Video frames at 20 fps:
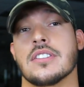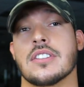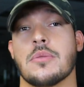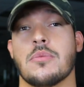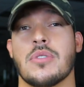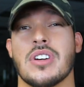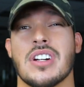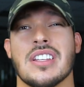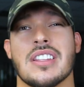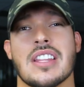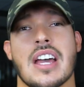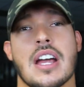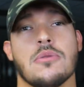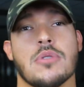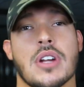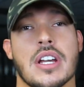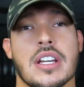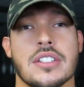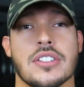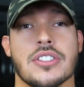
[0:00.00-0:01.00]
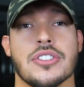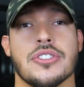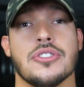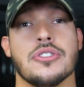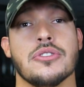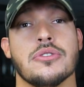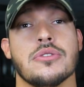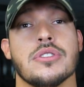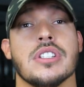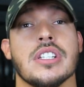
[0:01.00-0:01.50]
Somewhere in that range is
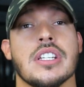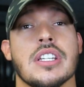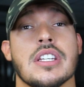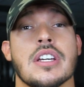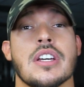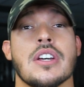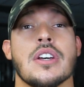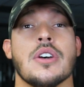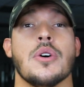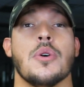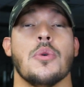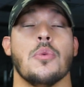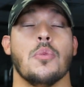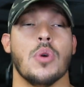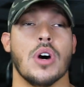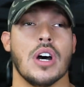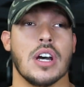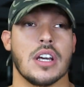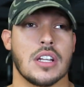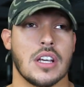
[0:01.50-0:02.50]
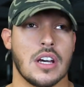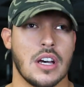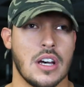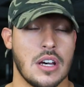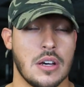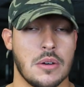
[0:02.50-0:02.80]
usually what